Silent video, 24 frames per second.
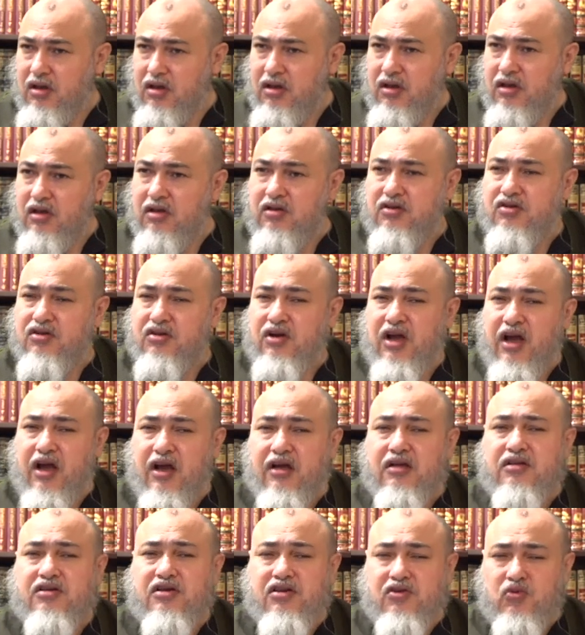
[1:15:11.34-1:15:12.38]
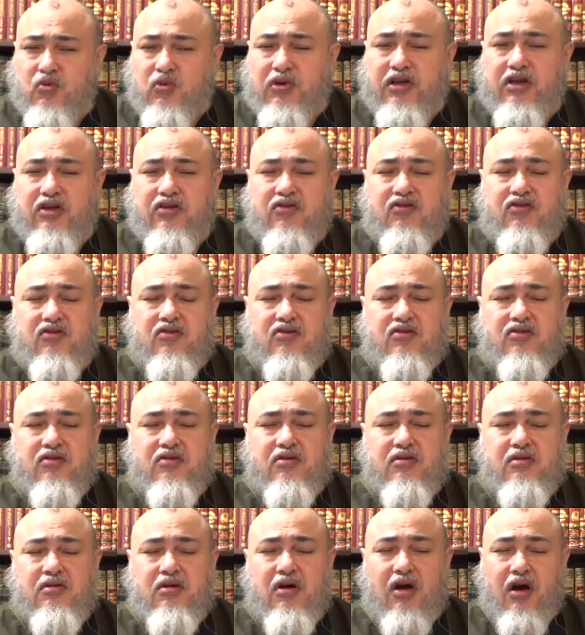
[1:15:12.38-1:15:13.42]
interacting with
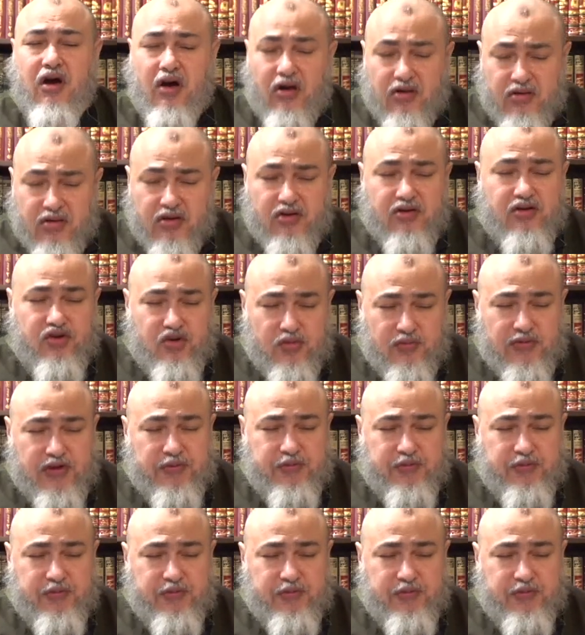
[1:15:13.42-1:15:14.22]
other human